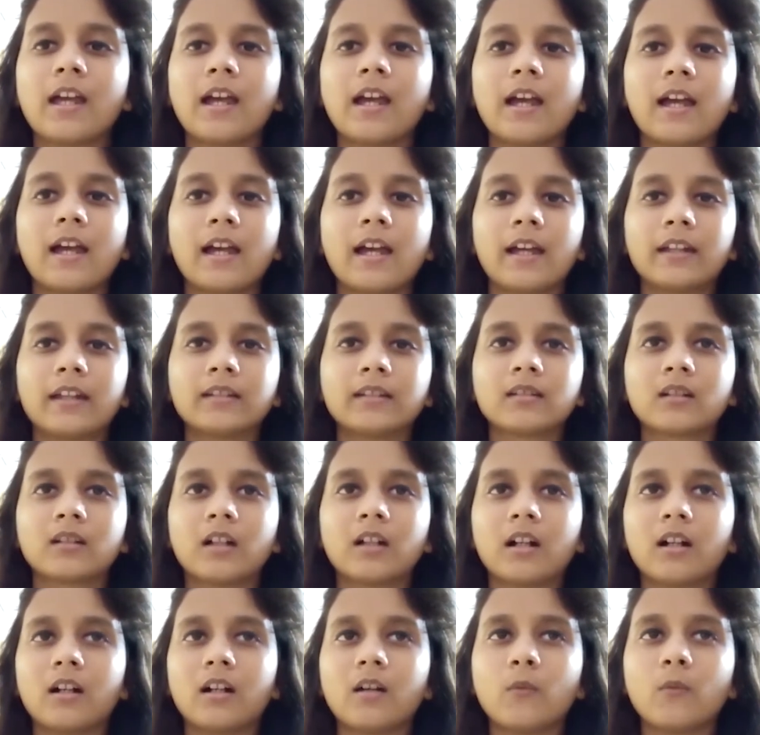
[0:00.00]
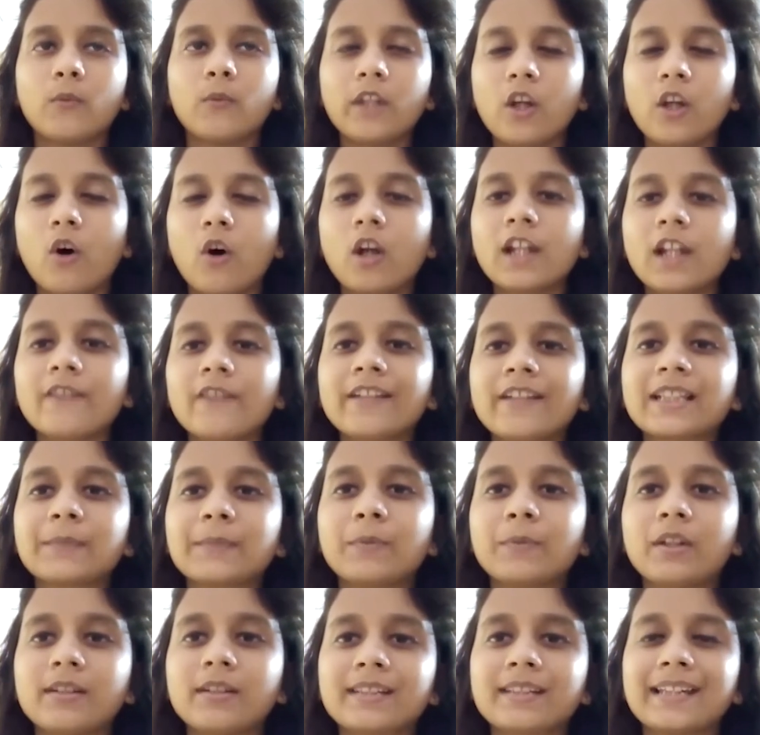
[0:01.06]
and we all have
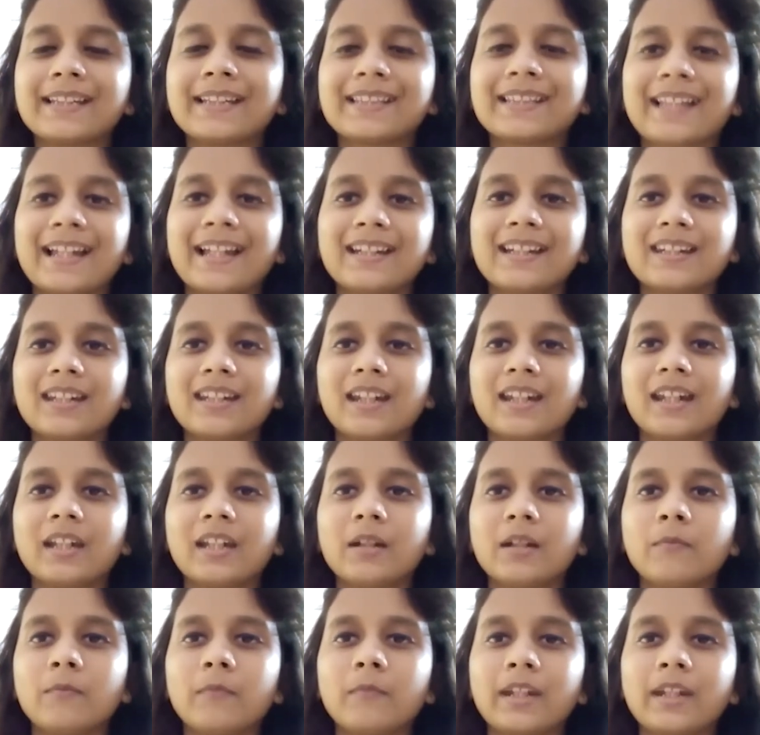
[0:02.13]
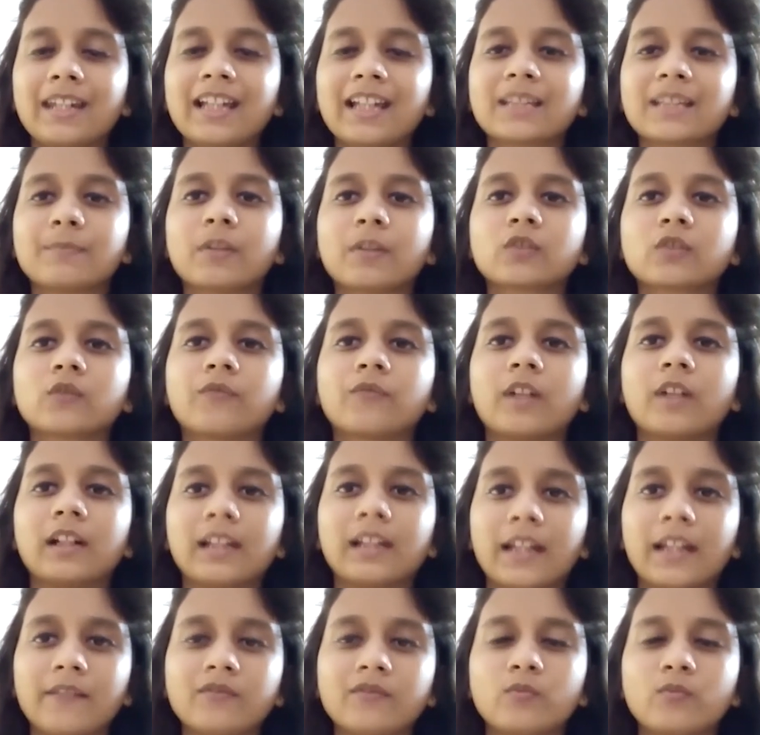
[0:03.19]
experienced anxiety in many aspects of
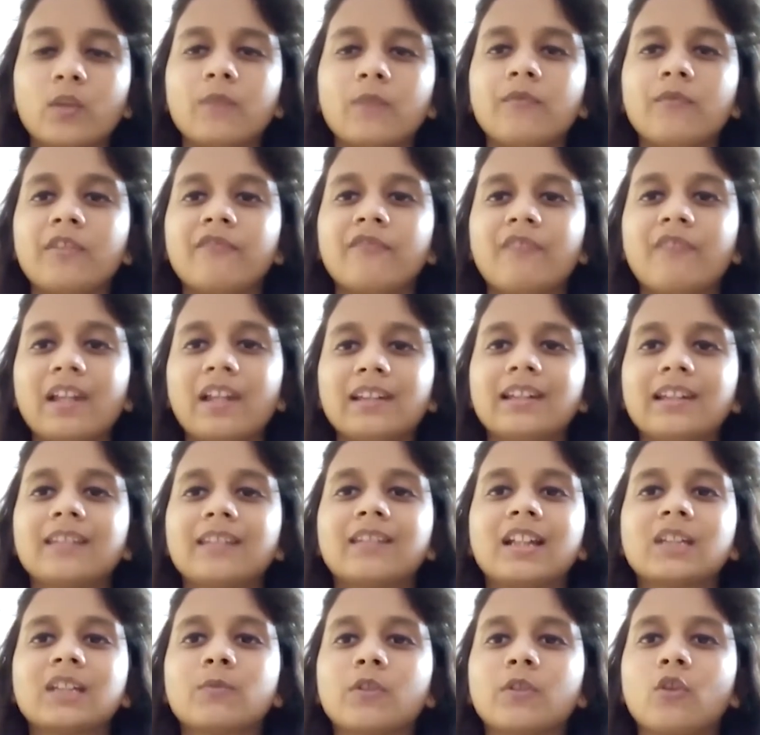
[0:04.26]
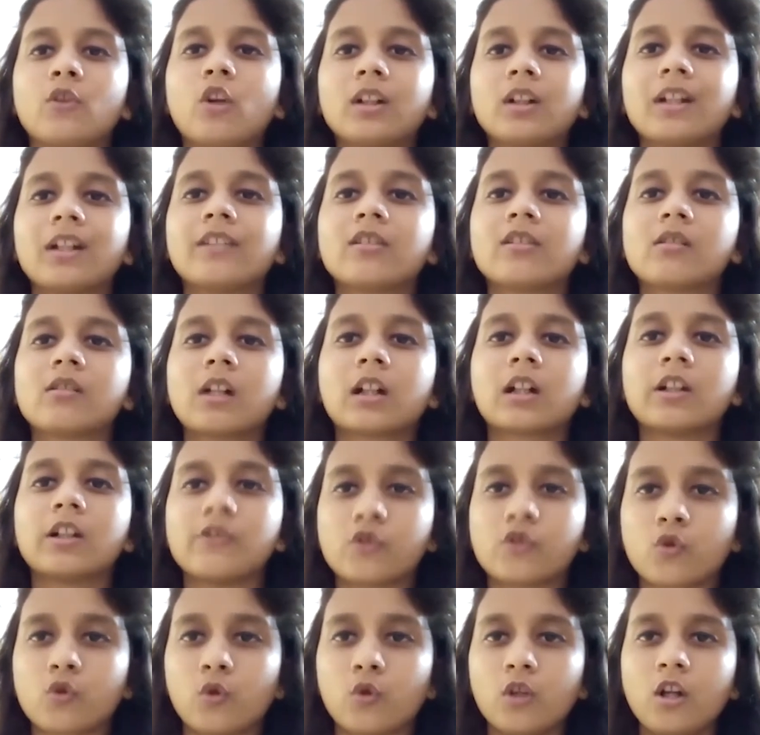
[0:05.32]
our lives when we felt that things were not under our
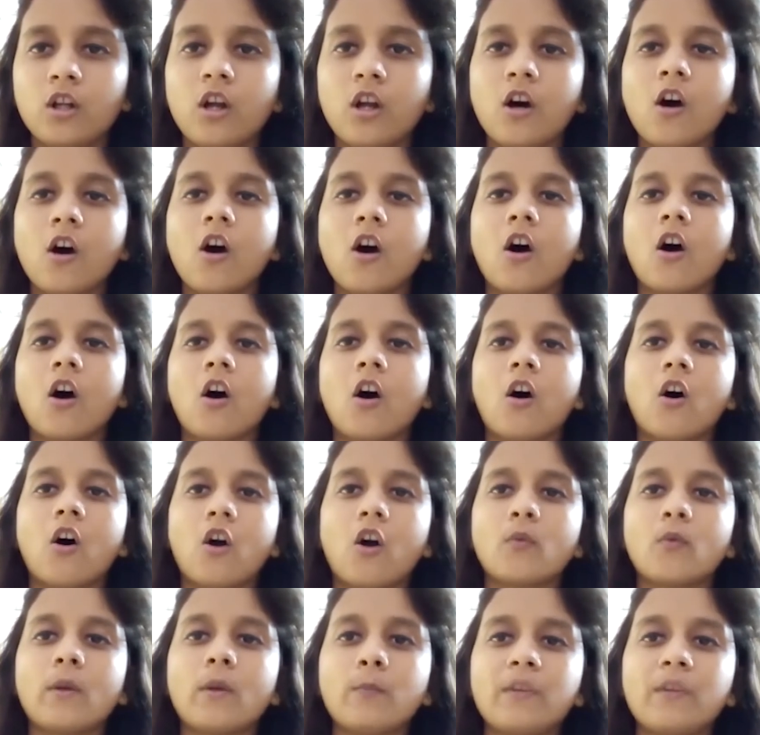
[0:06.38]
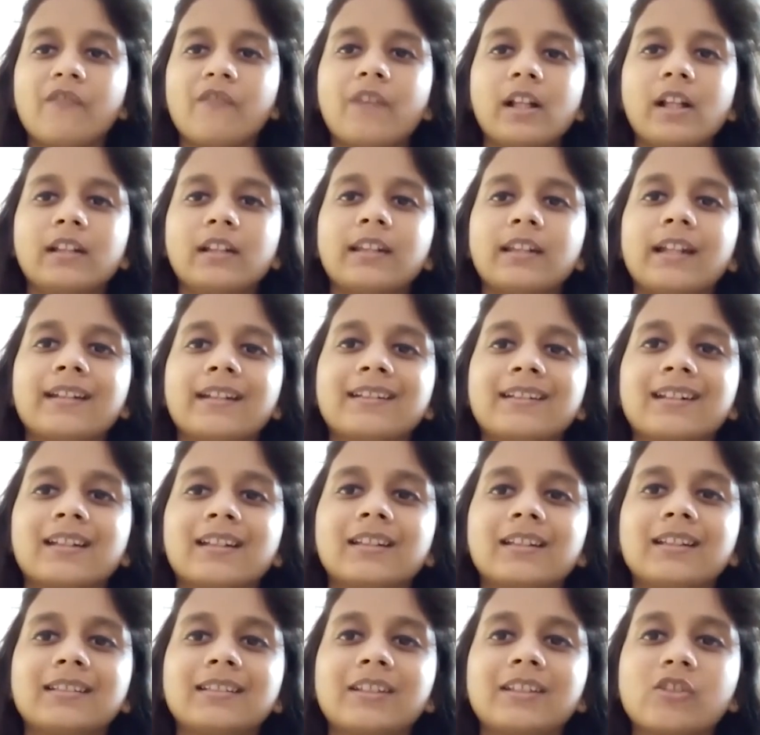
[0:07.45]
control or when we felt
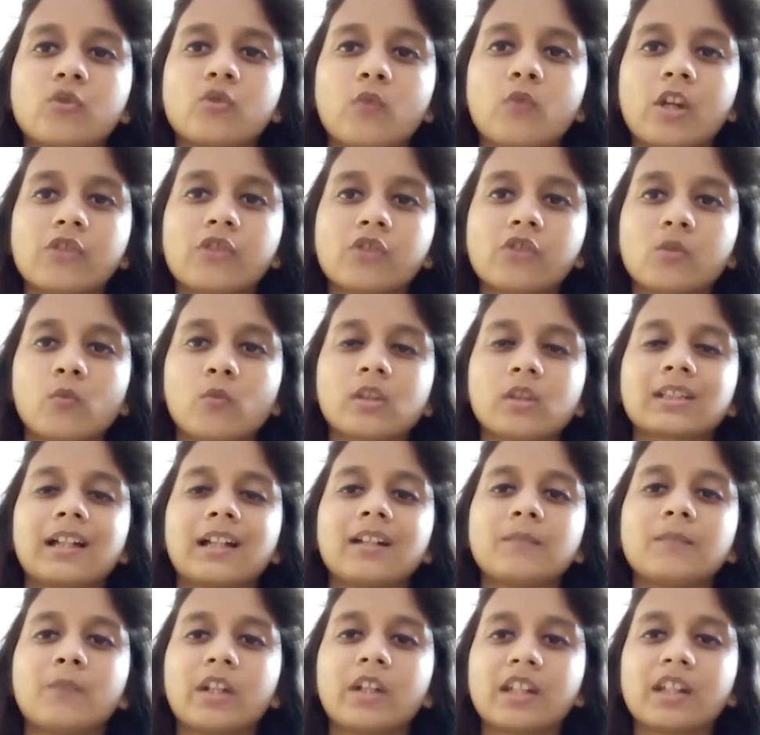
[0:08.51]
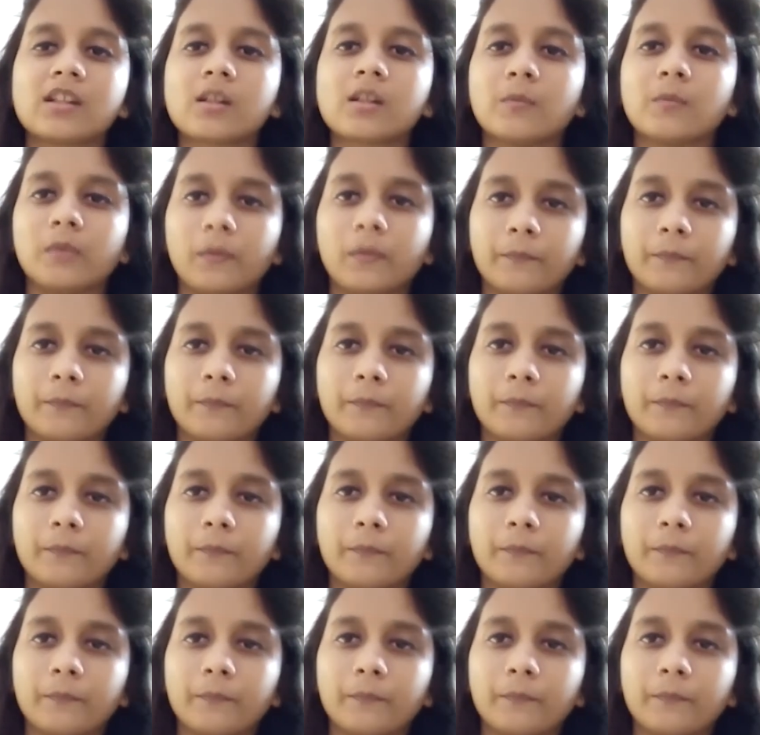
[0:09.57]
that the situation was unpredictable.